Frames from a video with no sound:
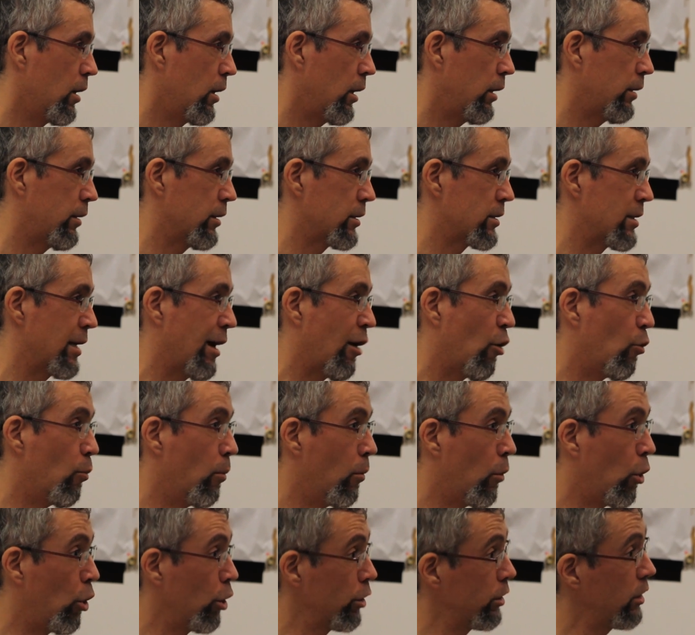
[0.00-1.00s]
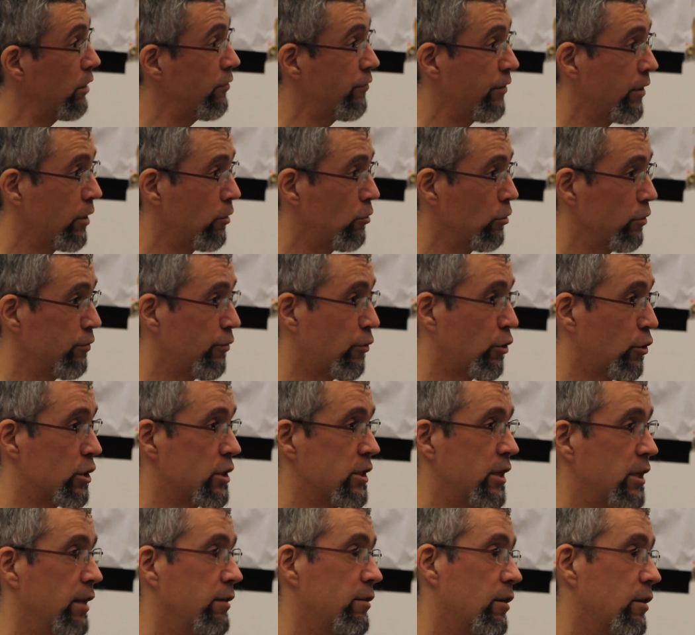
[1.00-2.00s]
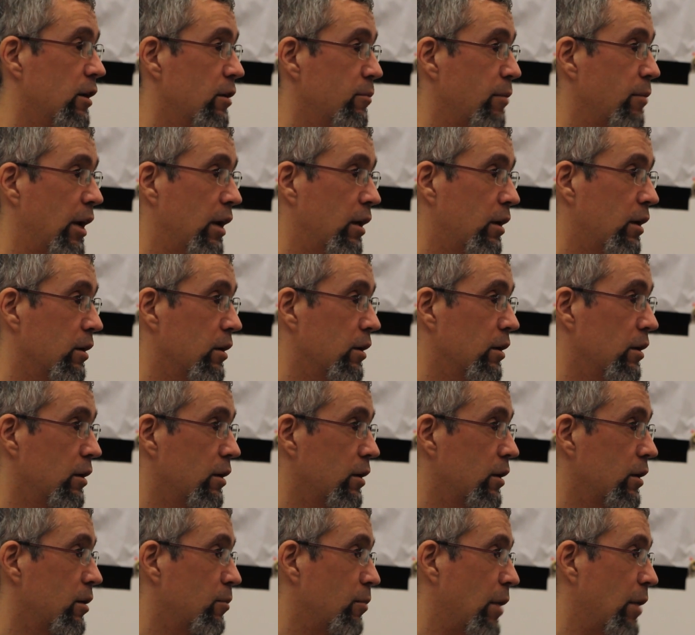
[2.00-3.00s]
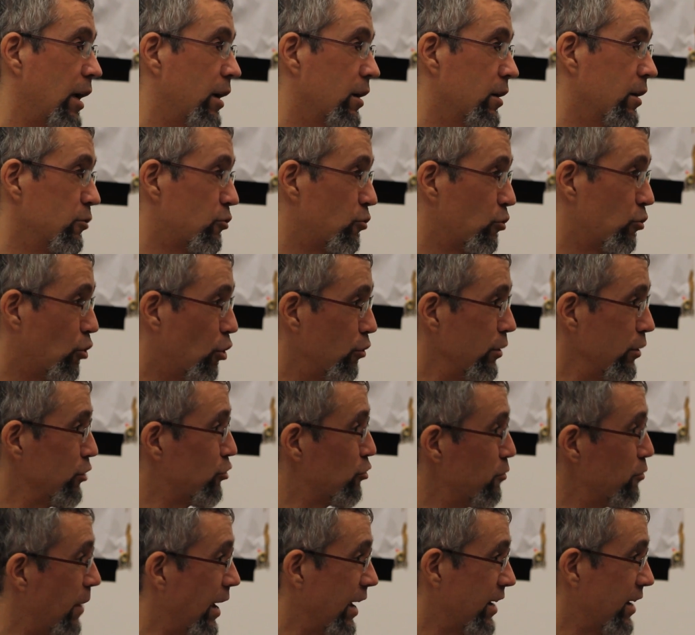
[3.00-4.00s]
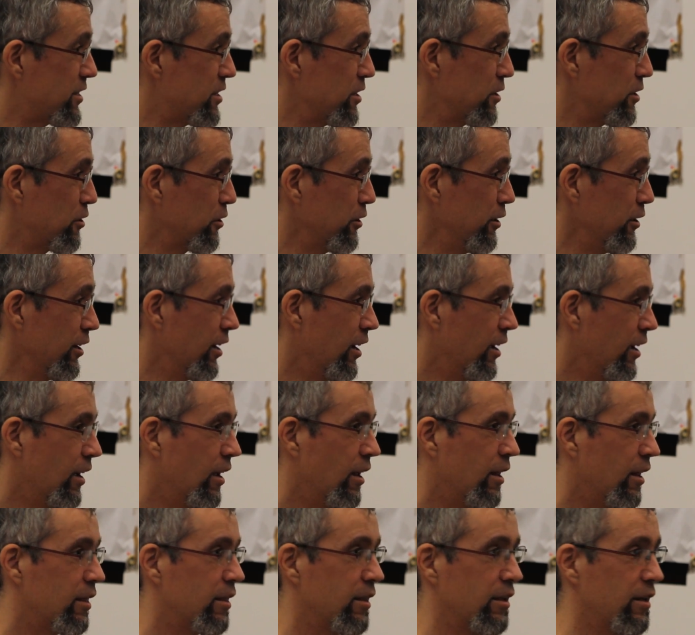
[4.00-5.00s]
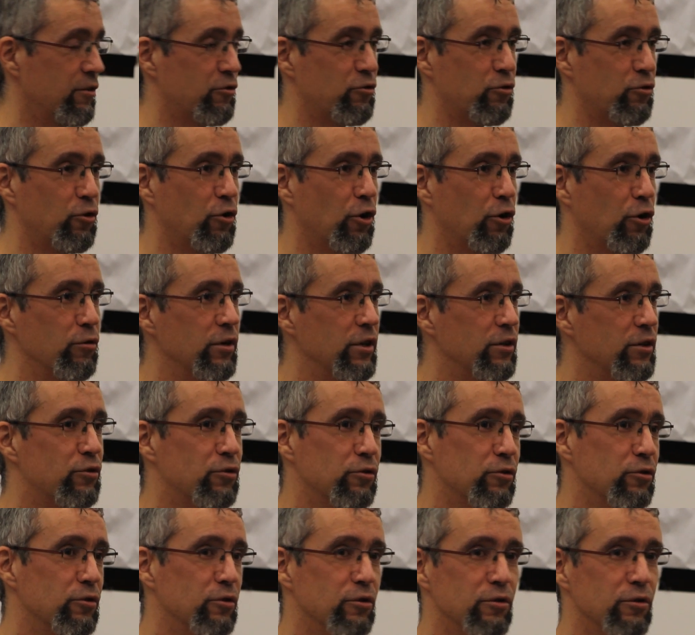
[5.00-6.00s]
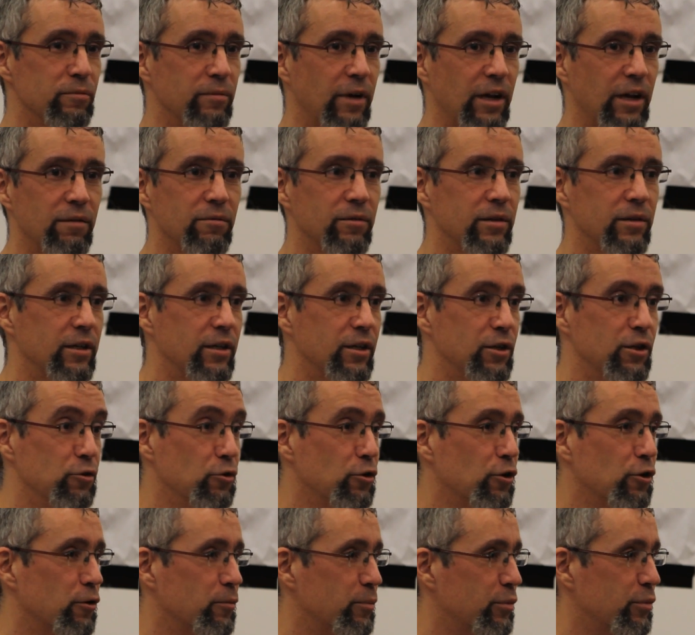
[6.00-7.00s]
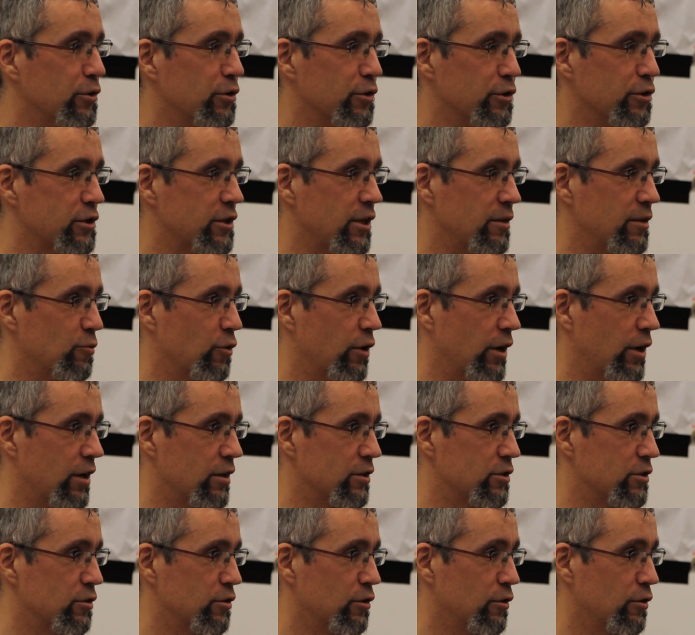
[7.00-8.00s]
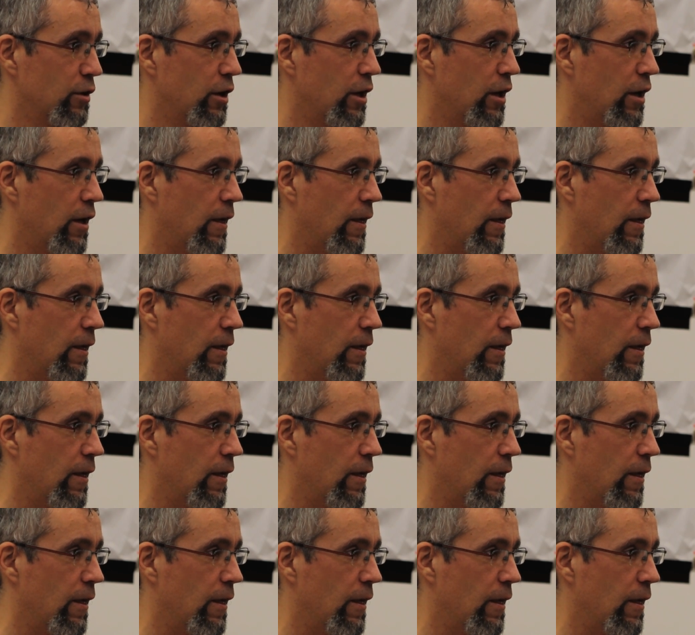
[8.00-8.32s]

It is now more difficult for a Central American migrant to go into Mexico than to go into maybe Europe or somewhere else, you know.